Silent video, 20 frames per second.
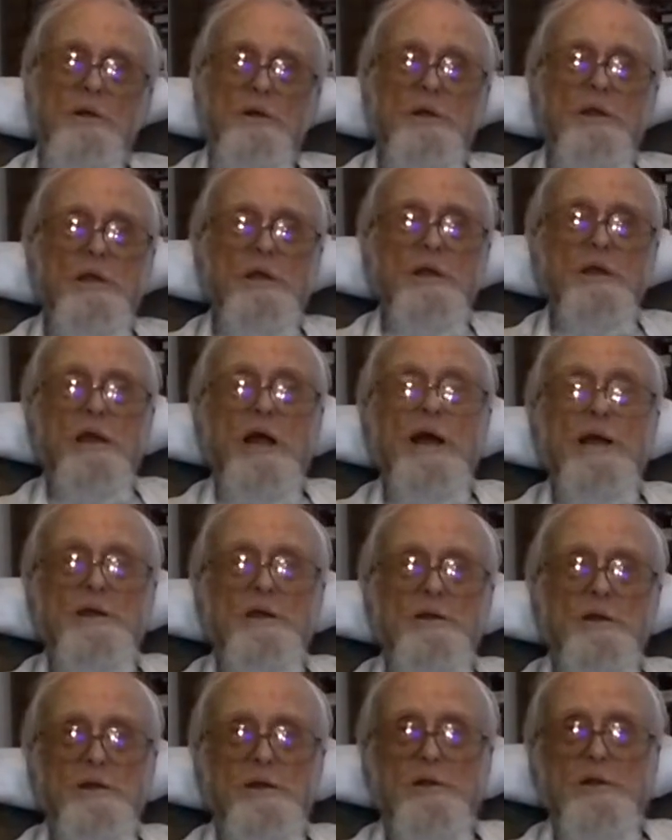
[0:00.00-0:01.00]
And he
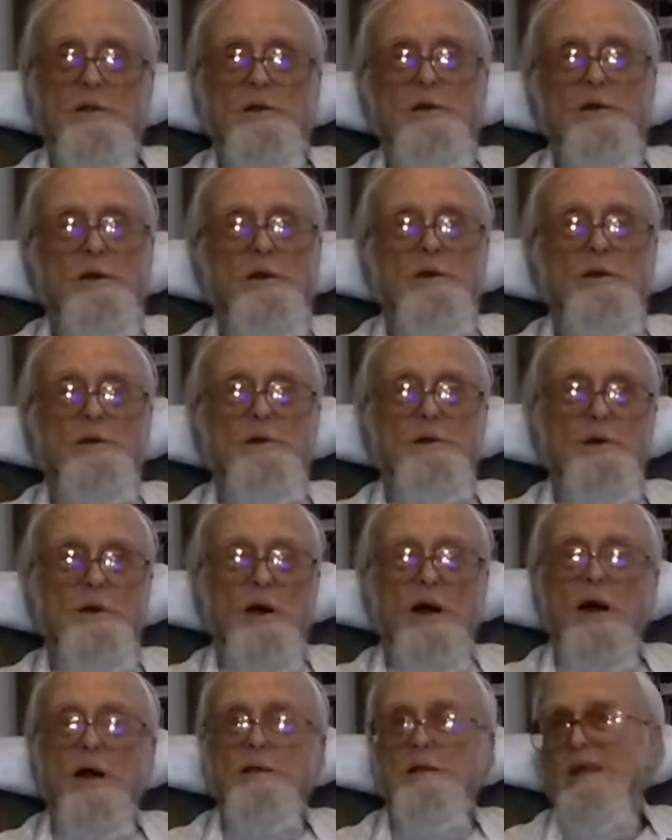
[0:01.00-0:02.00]
liked,
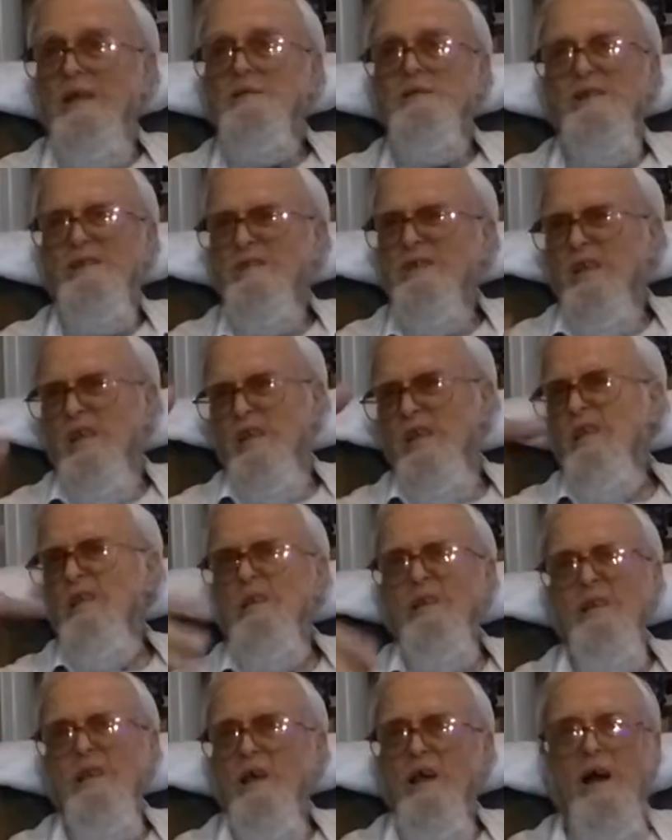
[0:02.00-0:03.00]
I guess it's a
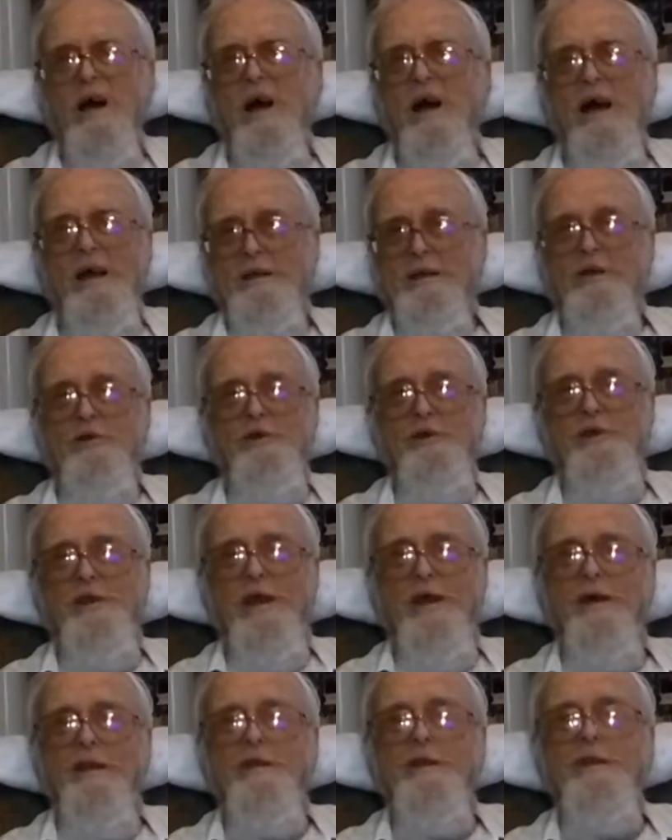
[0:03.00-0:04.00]
he. I couldn't
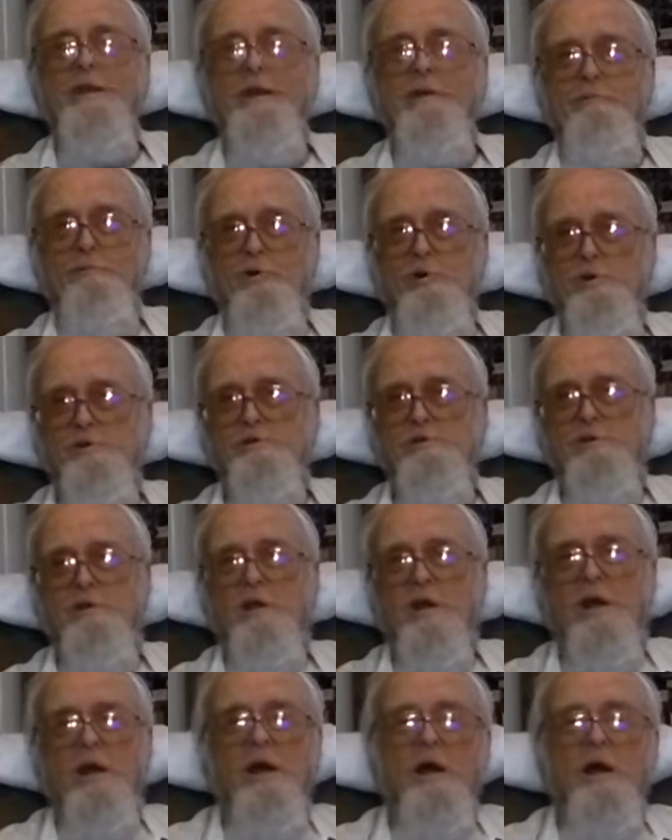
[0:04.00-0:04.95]
tell the difference.